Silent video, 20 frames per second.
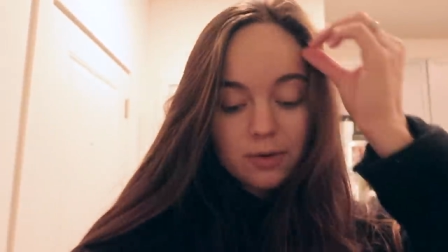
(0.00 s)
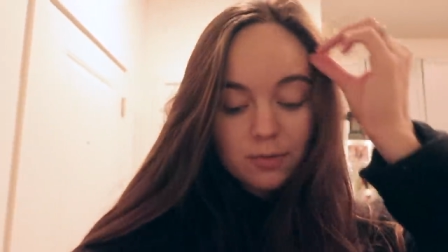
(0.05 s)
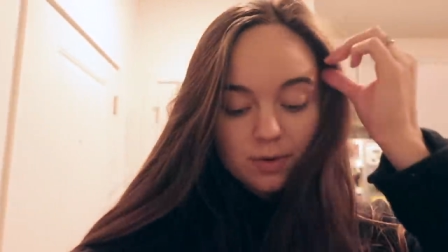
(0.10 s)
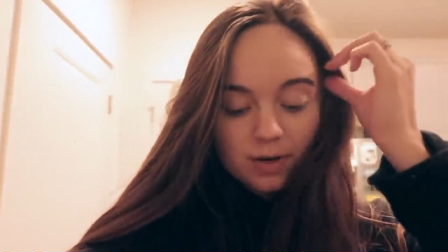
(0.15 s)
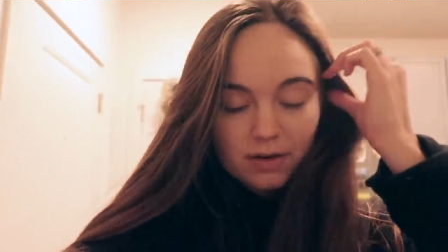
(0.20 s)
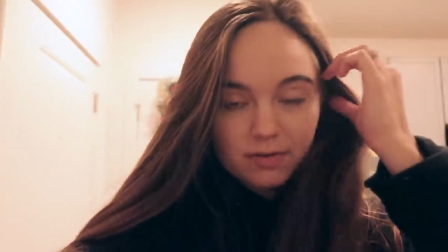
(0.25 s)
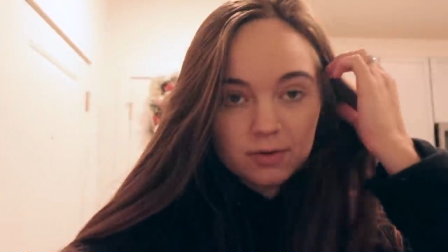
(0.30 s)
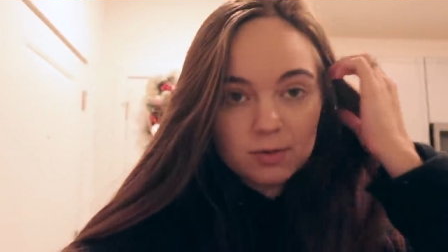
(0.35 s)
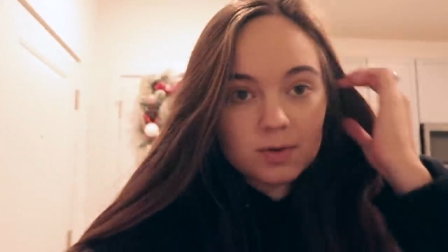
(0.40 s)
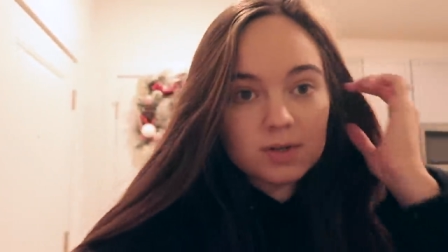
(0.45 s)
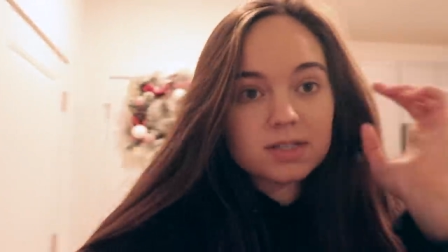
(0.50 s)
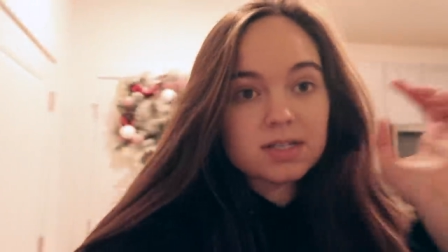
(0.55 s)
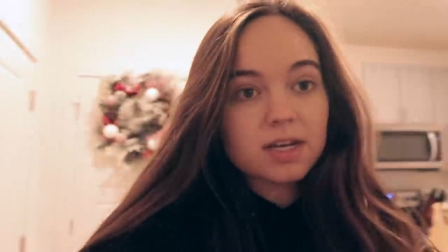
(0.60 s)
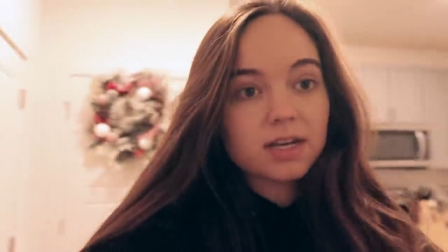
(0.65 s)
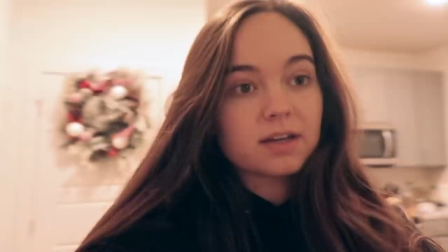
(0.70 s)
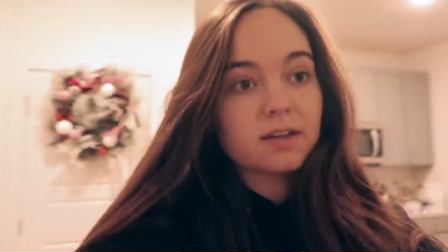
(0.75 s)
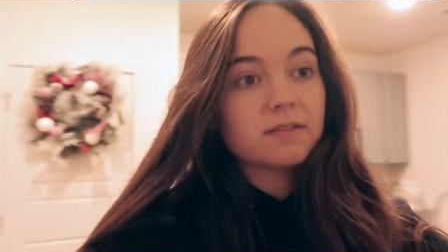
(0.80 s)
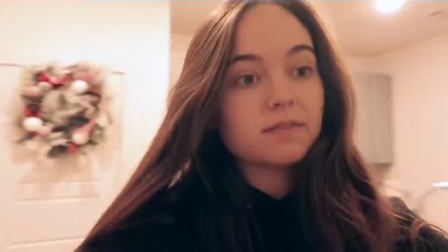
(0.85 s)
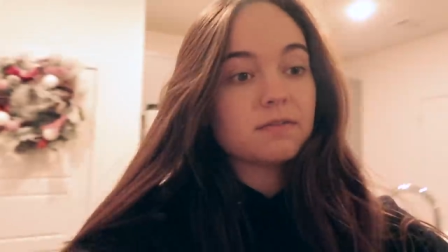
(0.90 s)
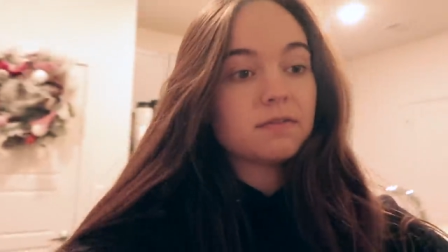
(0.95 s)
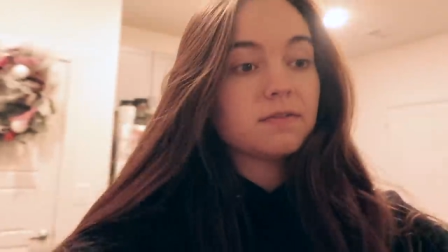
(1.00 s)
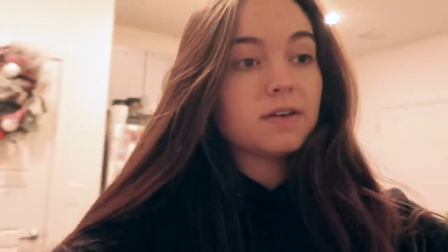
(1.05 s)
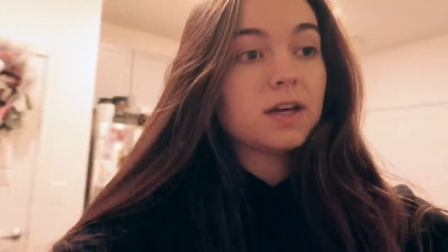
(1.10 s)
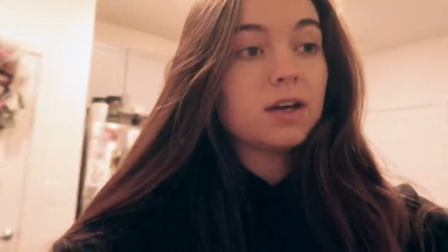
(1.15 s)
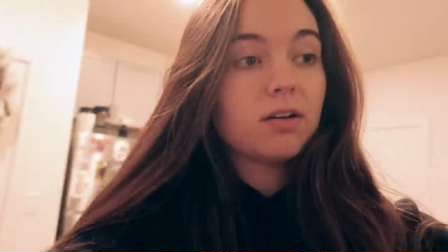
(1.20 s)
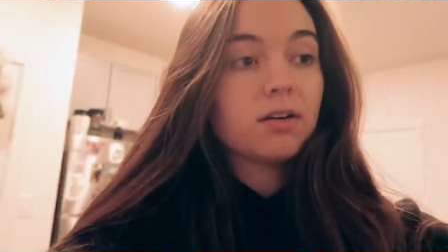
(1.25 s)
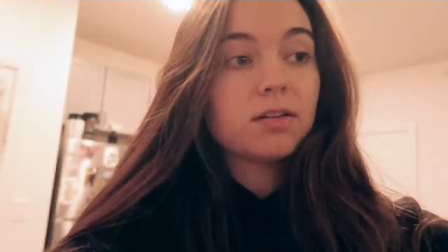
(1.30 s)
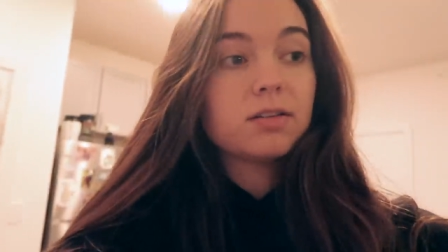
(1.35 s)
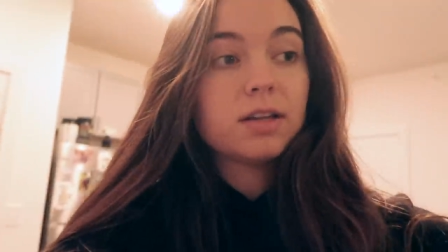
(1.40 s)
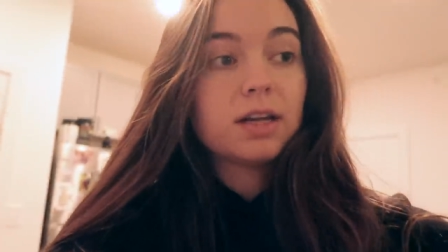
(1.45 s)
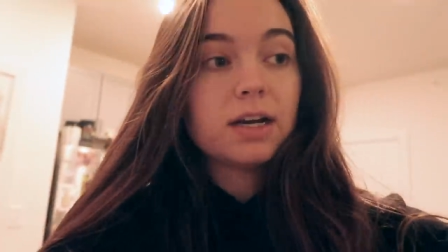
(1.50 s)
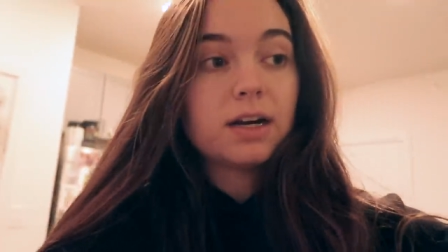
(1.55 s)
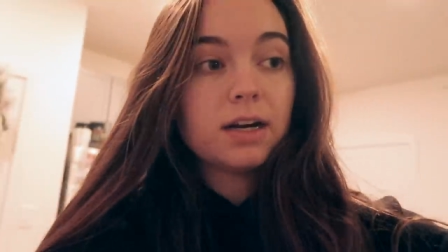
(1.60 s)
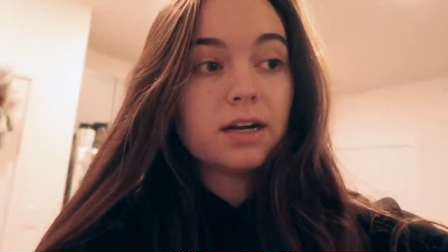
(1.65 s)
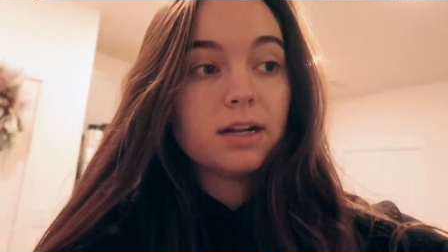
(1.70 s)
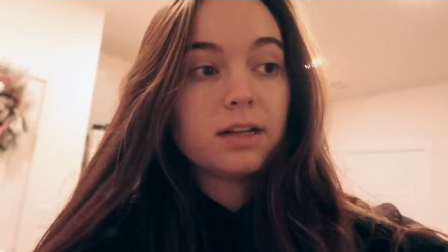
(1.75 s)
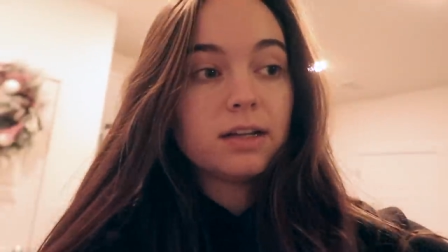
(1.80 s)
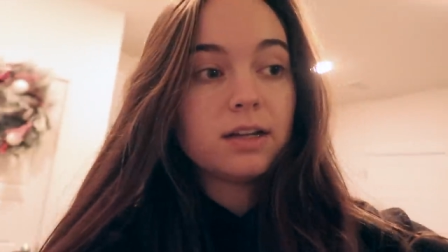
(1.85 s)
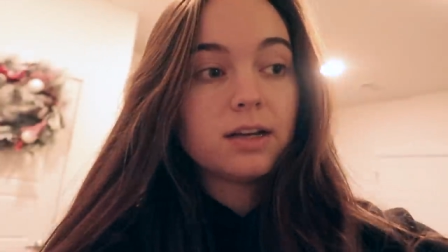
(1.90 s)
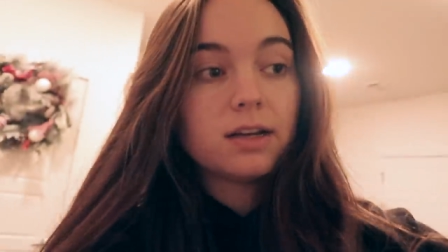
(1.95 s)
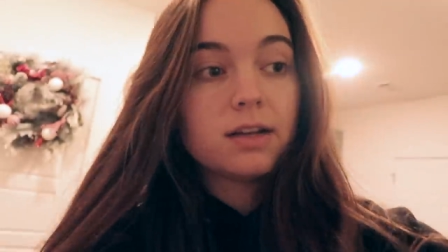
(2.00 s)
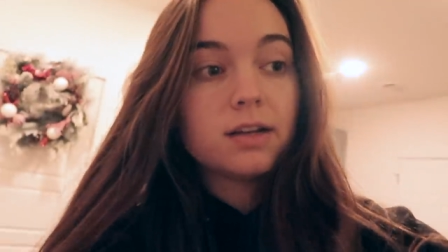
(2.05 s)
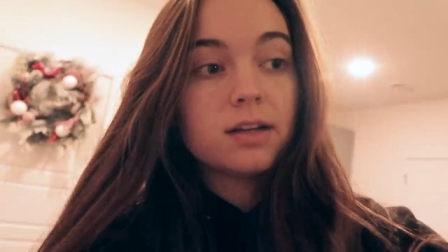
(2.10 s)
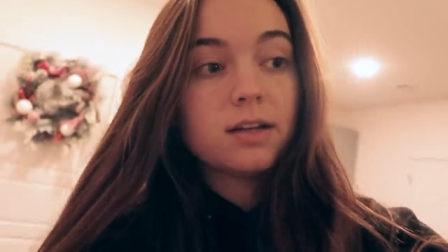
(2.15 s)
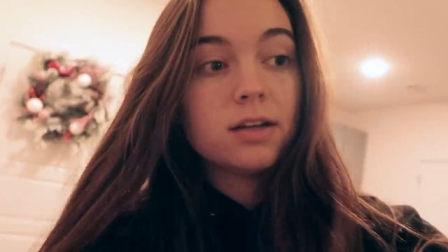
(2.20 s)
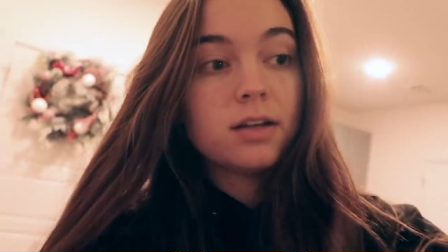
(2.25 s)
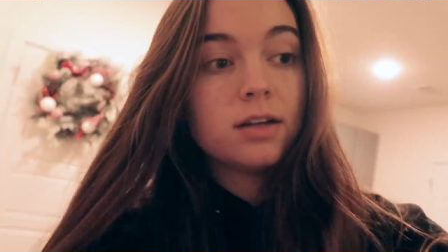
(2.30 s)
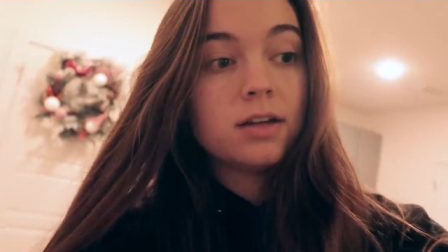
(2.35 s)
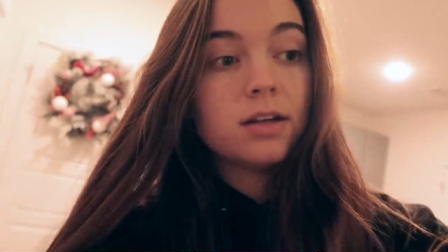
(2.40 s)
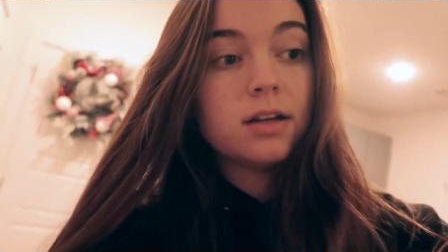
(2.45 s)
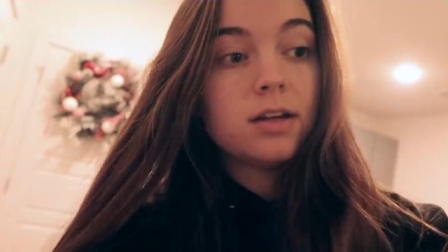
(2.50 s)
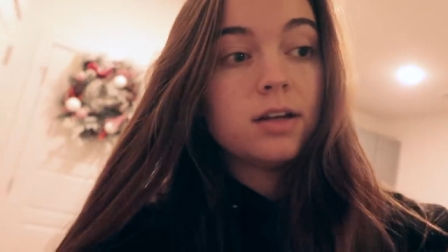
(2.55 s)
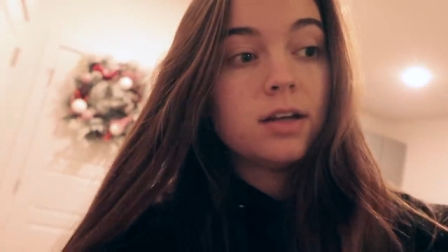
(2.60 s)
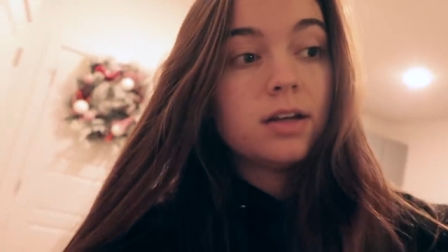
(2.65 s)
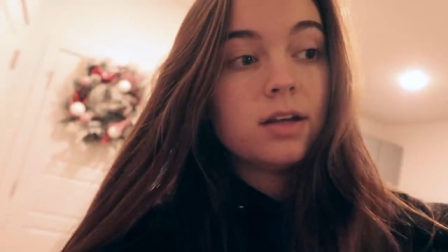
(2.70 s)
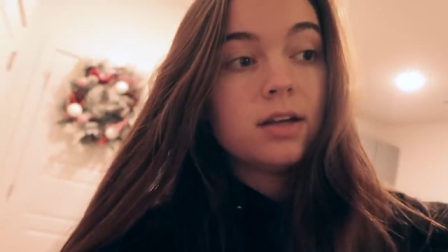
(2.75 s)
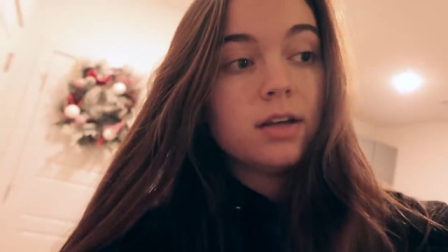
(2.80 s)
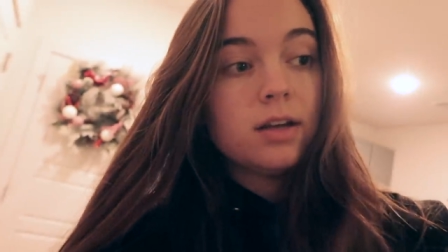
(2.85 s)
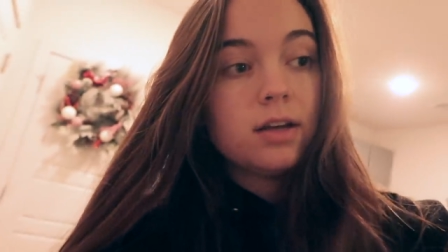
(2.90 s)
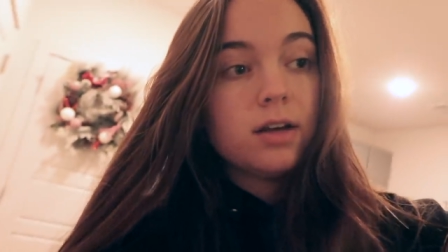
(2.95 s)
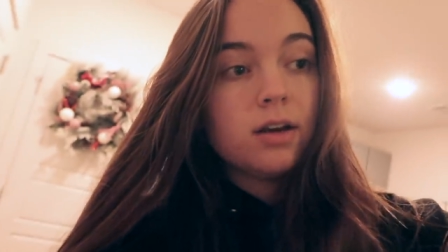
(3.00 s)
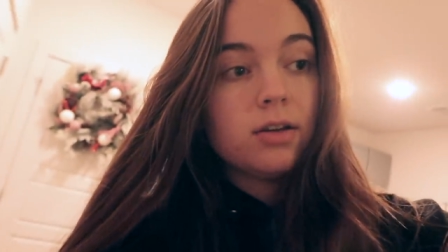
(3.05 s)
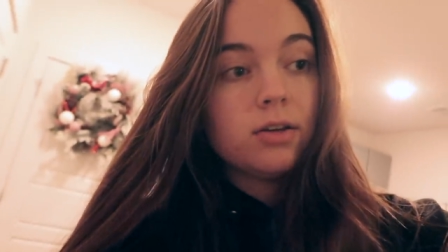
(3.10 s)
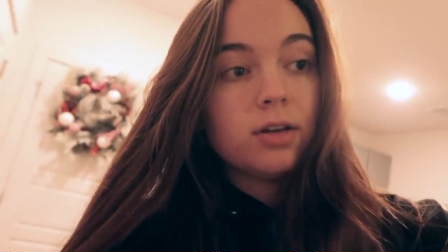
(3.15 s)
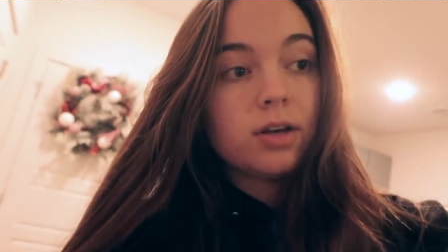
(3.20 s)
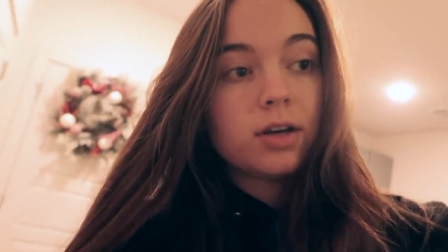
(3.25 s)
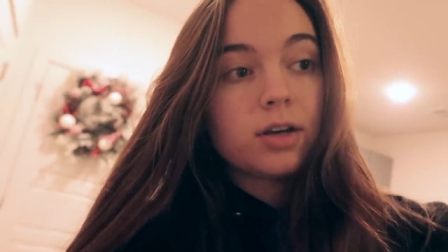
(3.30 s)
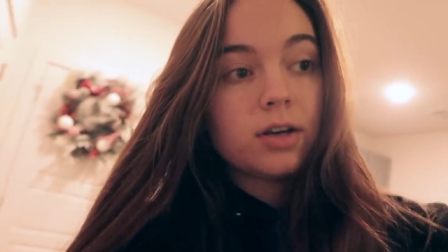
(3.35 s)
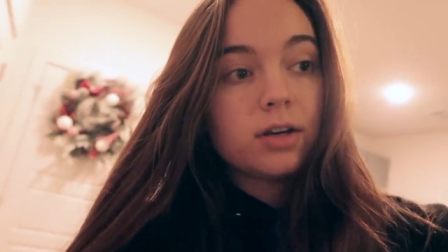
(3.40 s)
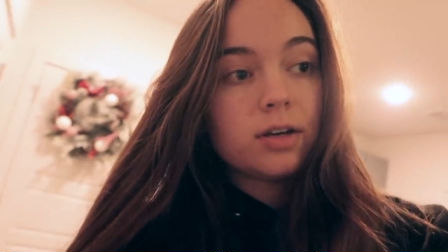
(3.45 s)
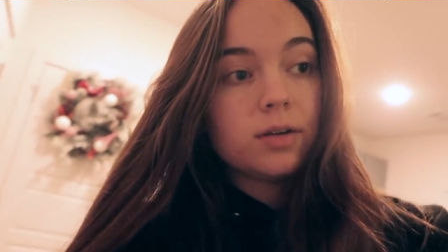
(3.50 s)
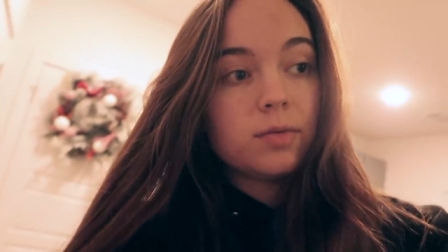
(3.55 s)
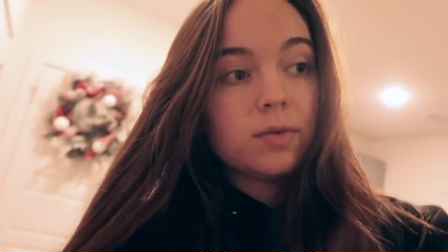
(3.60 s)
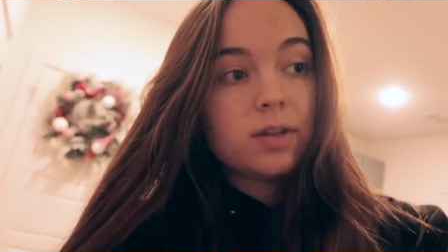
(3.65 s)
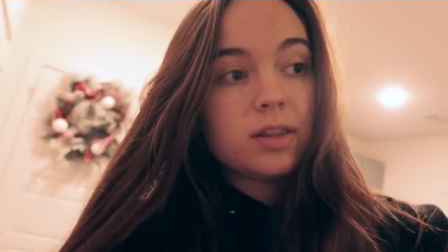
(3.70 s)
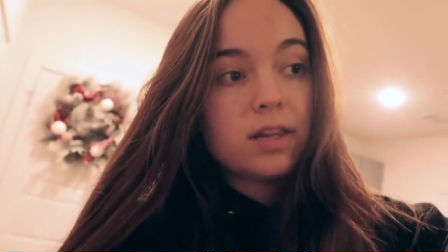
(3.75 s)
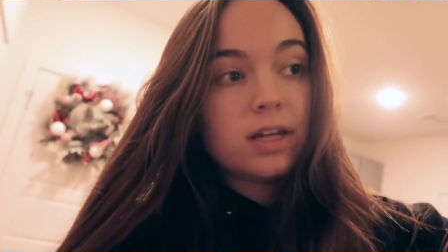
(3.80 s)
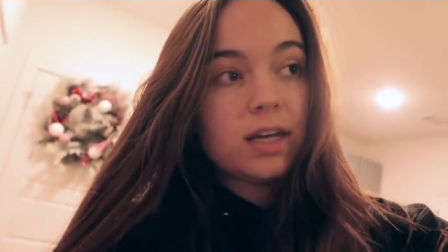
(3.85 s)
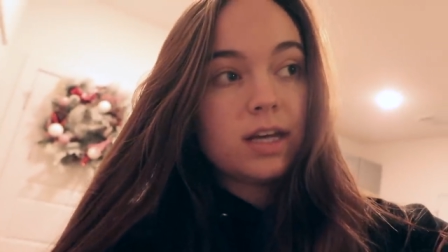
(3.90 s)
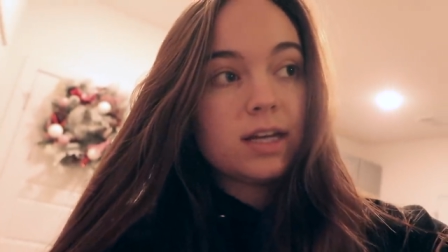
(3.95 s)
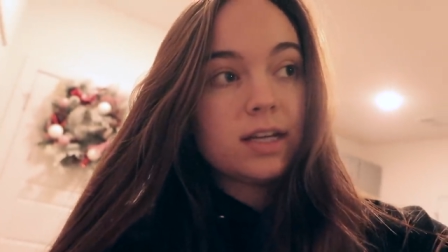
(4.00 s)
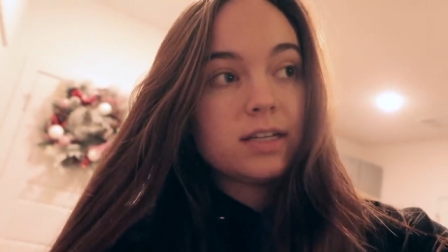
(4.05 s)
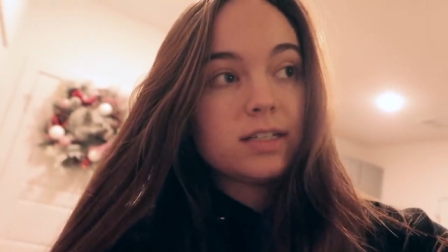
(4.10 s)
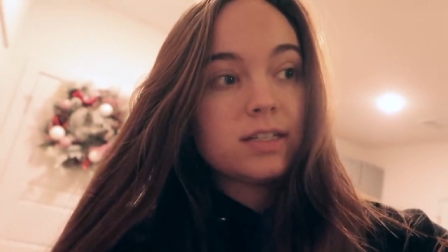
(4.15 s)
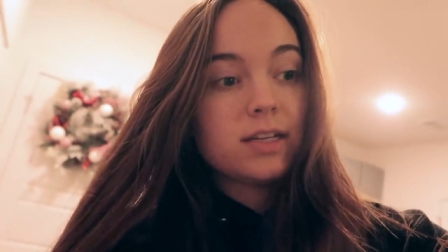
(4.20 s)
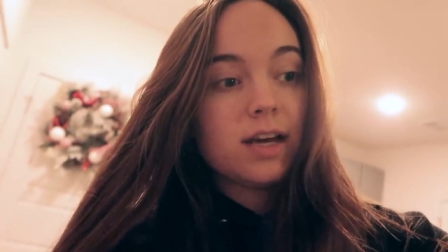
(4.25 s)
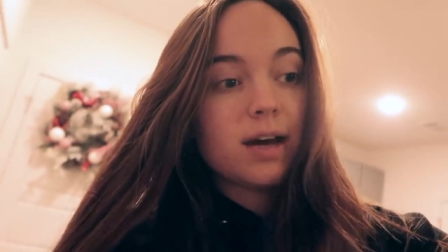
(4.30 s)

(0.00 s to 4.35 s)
whatever ones I can fit on there and that look good with it.